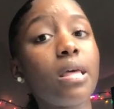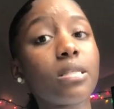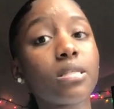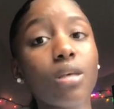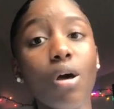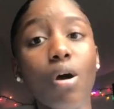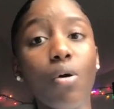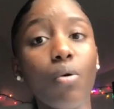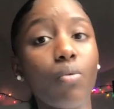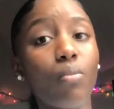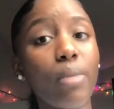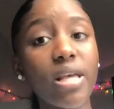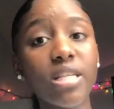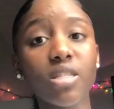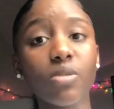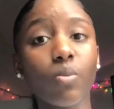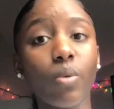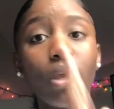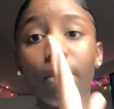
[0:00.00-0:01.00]
to go
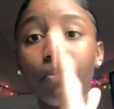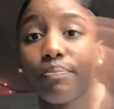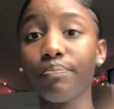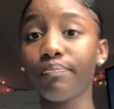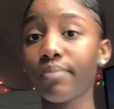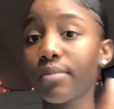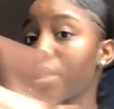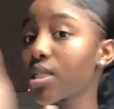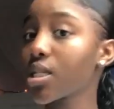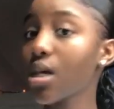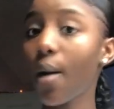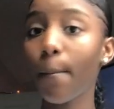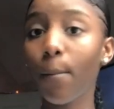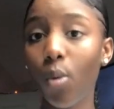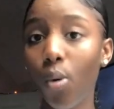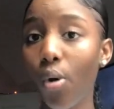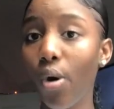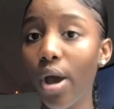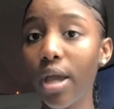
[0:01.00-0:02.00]
mess with some
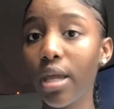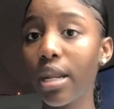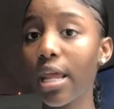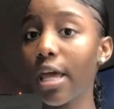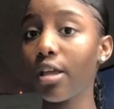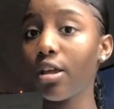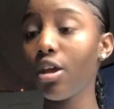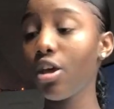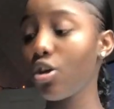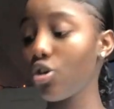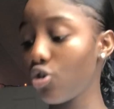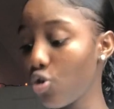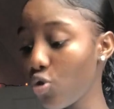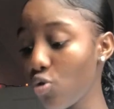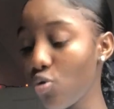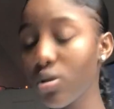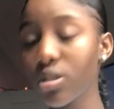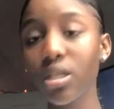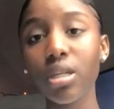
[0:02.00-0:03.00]
boy that you
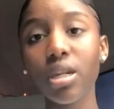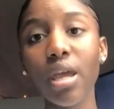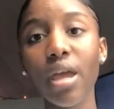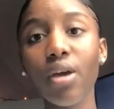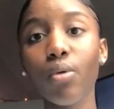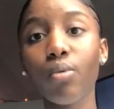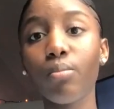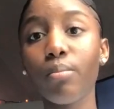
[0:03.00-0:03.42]
used to date,